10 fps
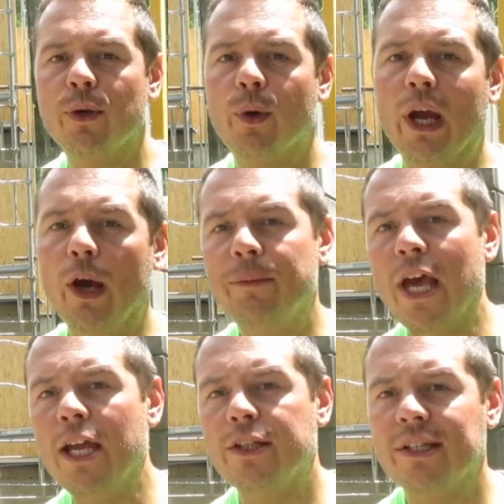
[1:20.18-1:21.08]
to a quick
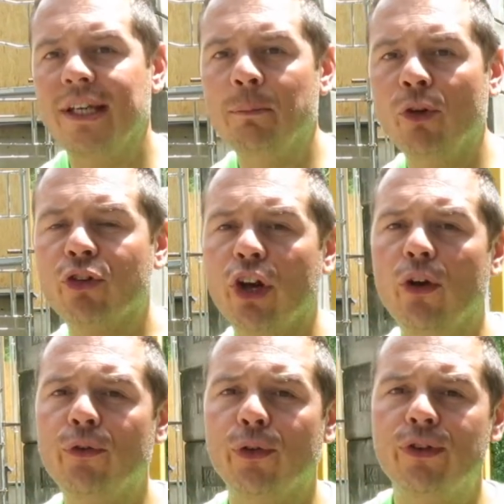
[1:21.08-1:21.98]
update in
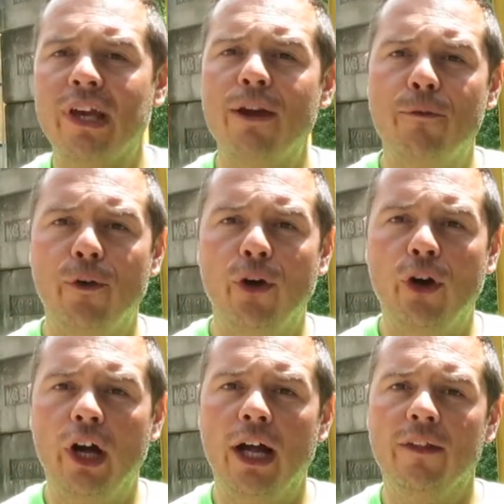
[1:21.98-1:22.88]
Montriond for day
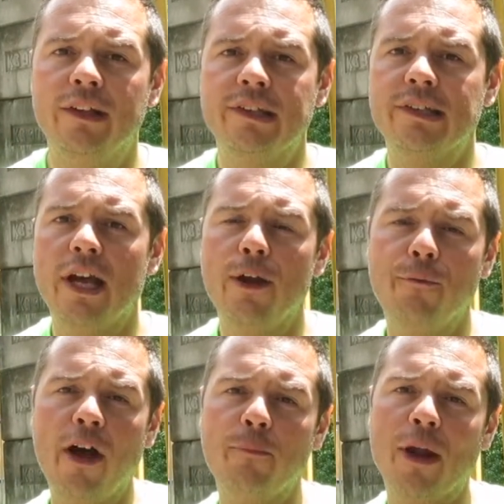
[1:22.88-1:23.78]
four. This is a
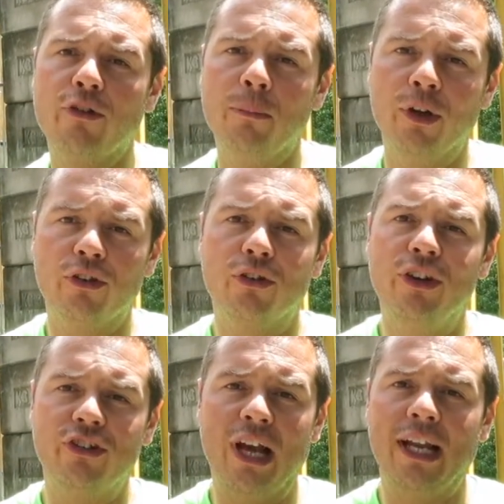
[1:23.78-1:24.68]
five bedroom luxury
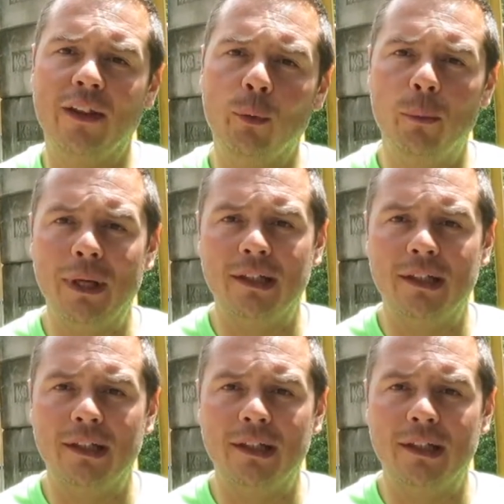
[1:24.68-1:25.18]
chalet that we're